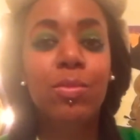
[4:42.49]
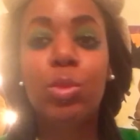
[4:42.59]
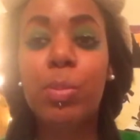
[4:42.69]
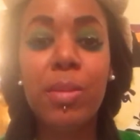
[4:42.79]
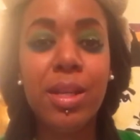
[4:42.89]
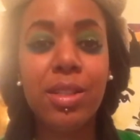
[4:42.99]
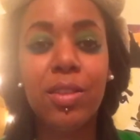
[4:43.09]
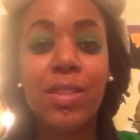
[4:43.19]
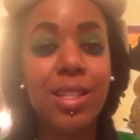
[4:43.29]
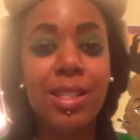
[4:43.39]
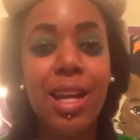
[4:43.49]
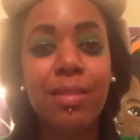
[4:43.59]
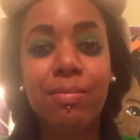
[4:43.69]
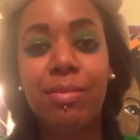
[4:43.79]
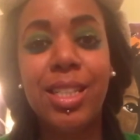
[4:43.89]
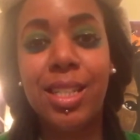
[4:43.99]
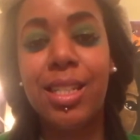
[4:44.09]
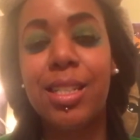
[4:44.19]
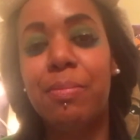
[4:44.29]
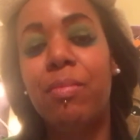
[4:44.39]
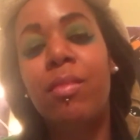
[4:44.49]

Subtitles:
repeat myself. That's not intended.